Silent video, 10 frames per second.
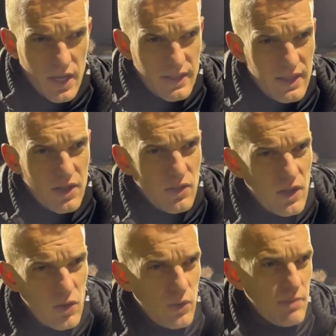
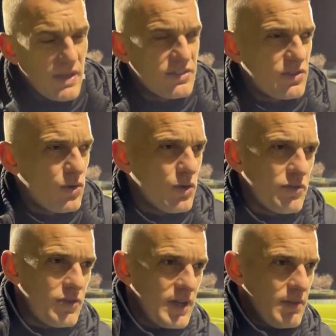0-0, we missed two or
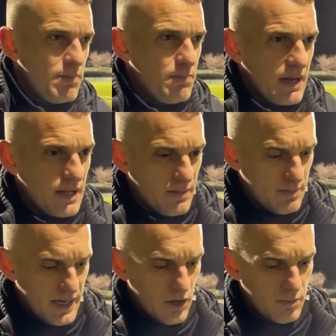three
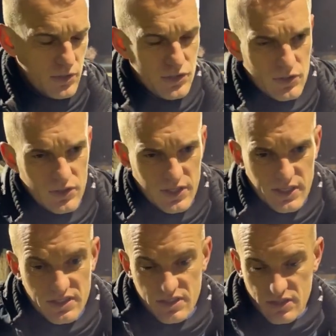big
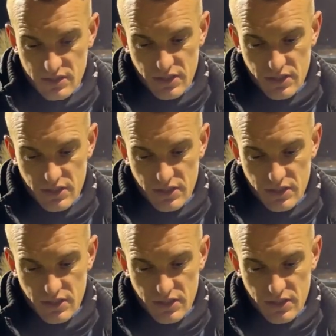opportunities